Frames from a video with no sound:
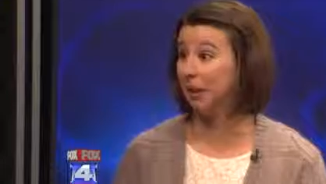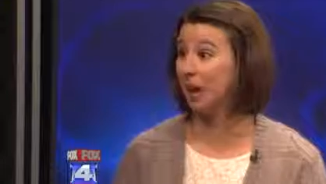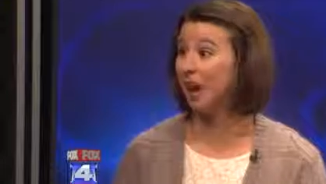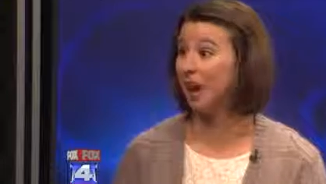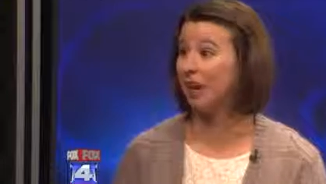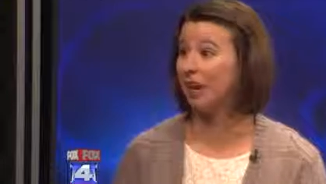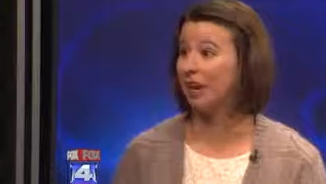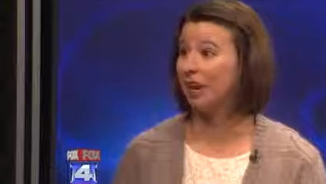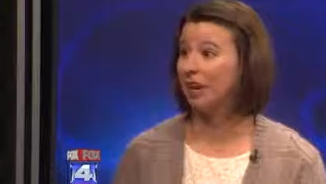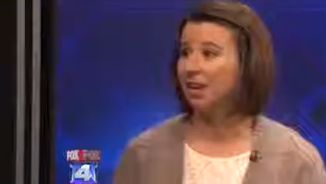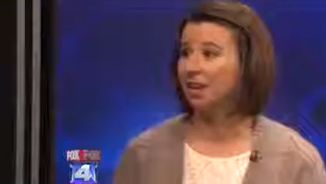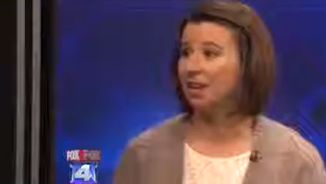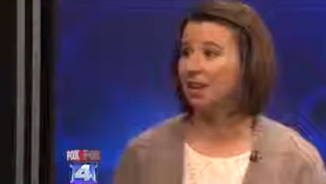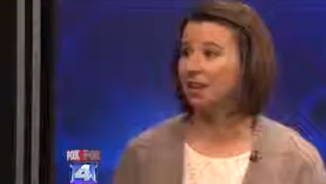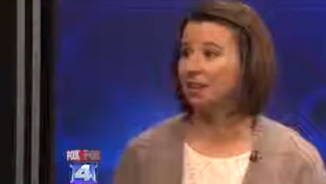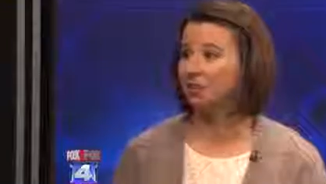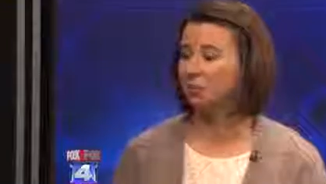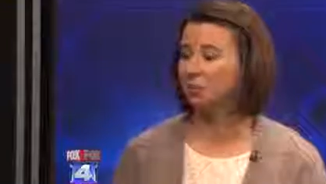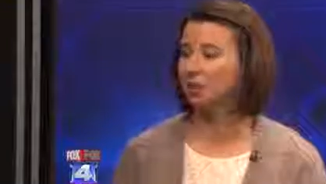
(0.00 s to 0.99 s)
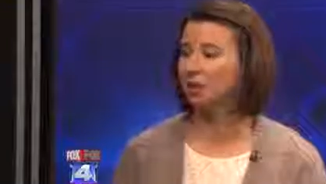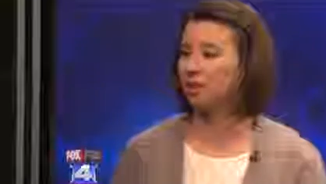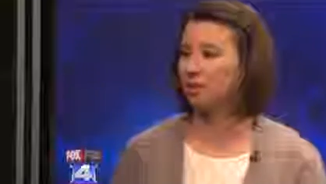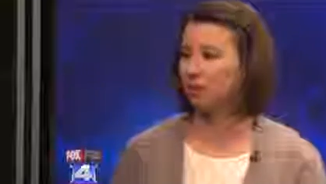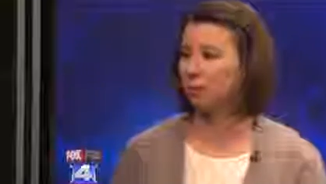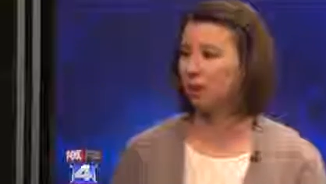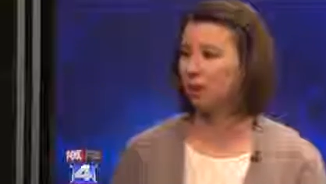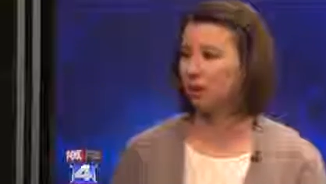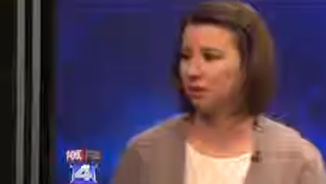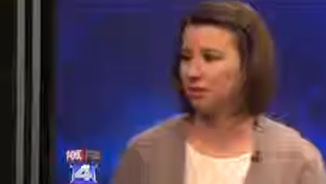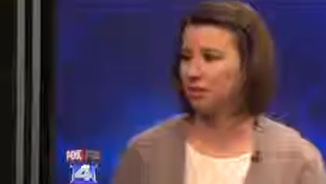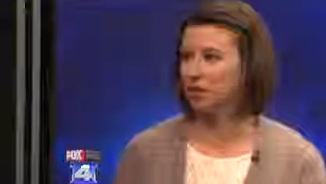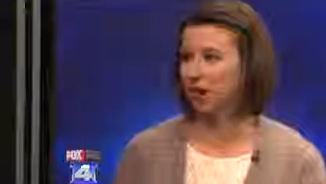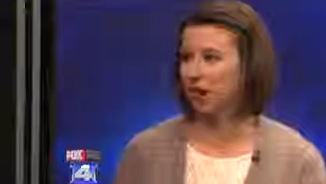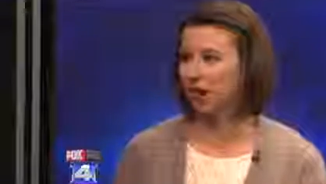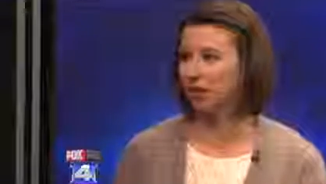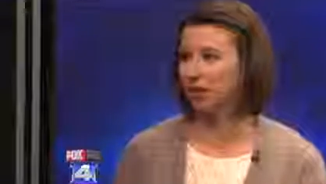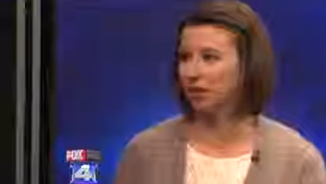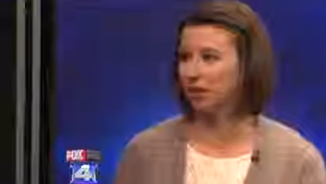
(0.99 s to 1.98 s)
play. It's really the work of
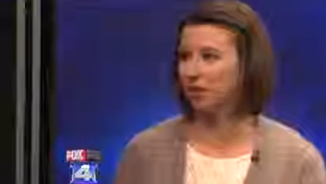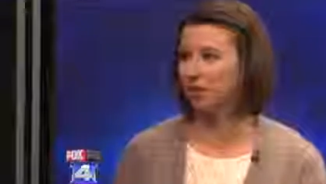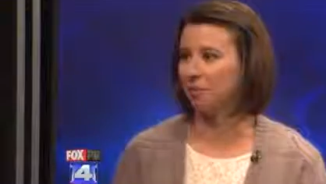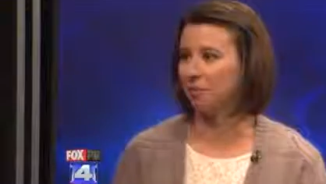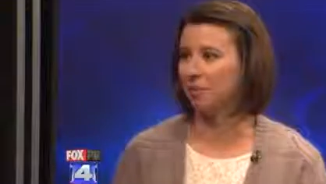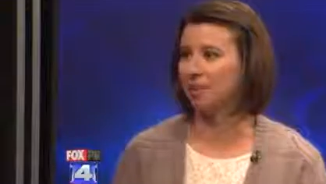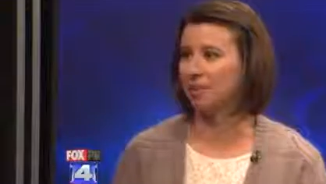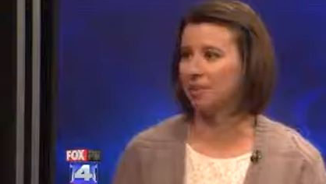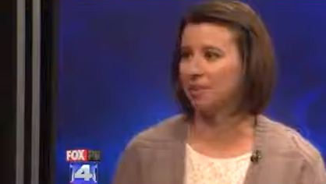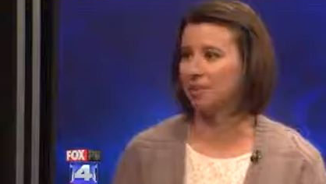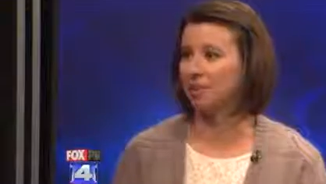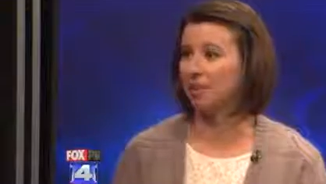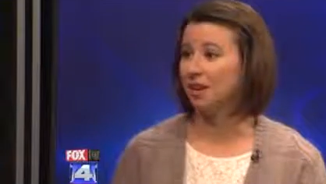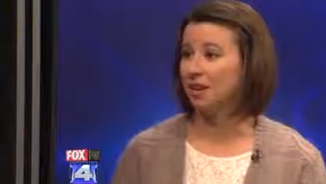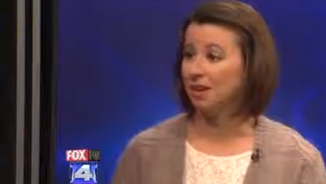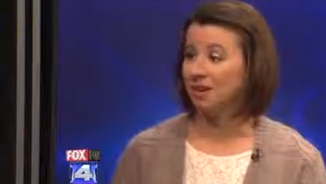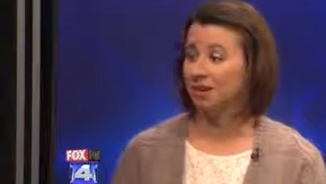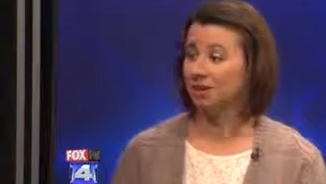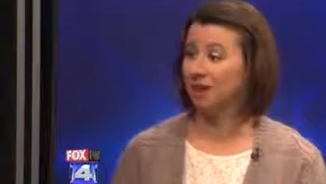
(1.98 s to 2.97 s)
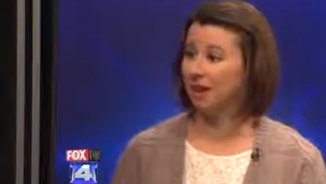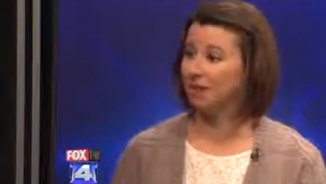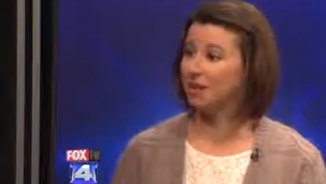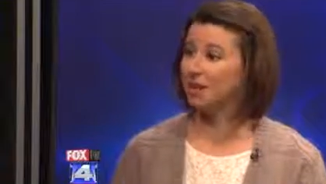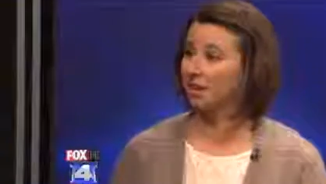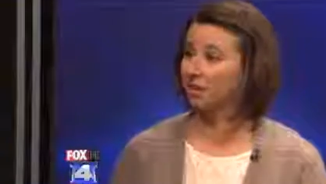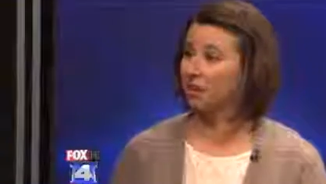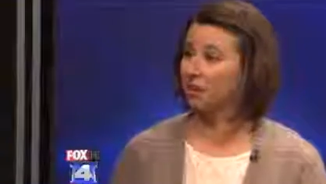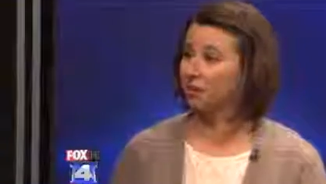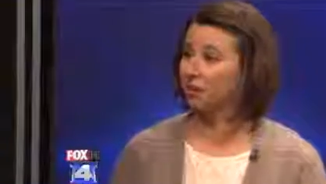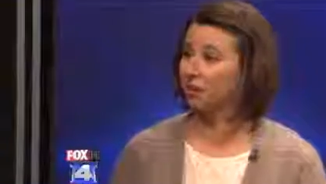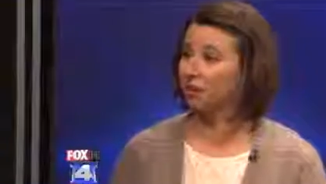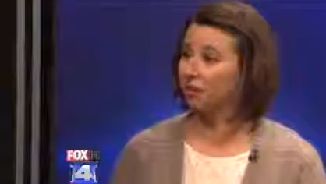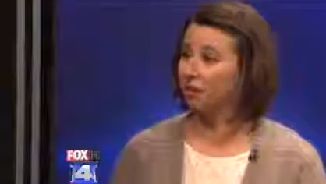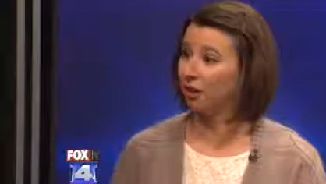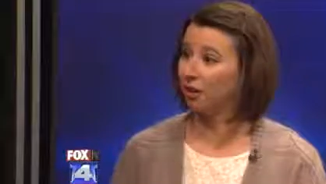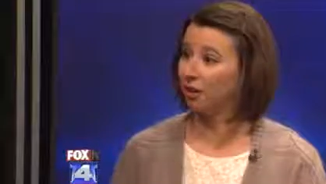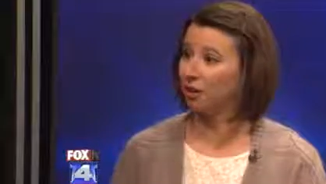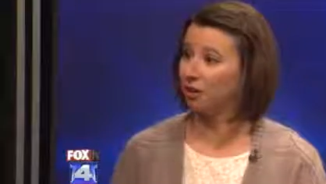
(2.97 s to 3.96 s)
childhood, because that's how children
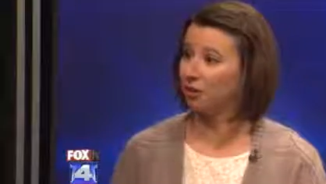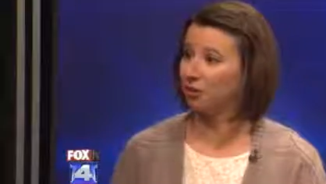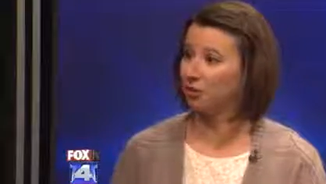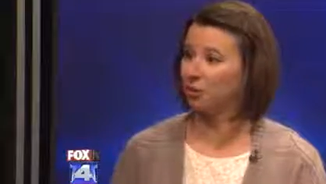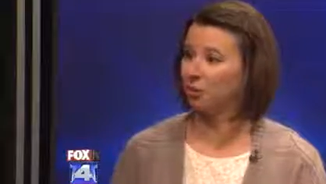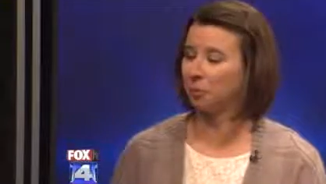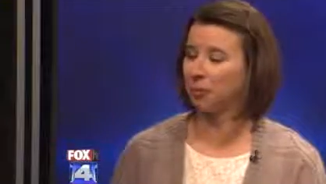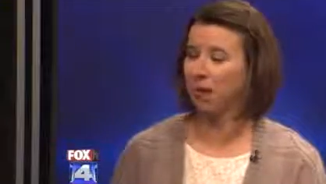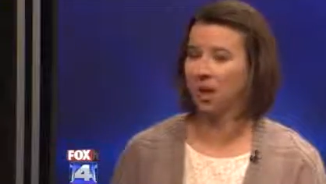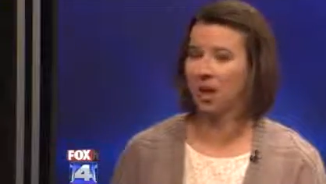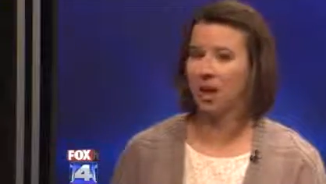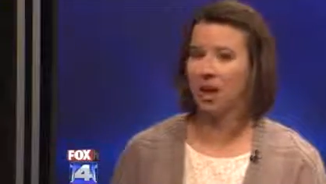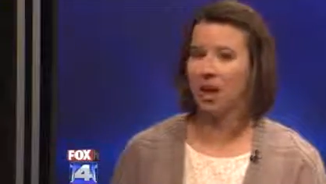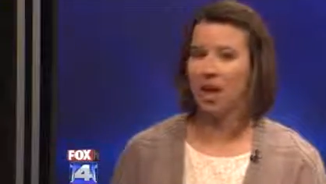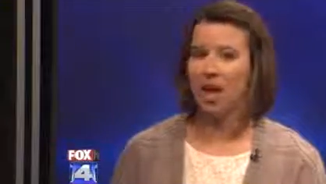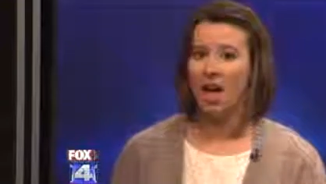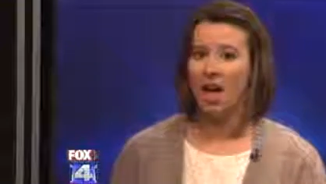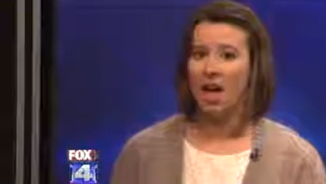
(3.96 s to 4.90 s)
learn, is through play.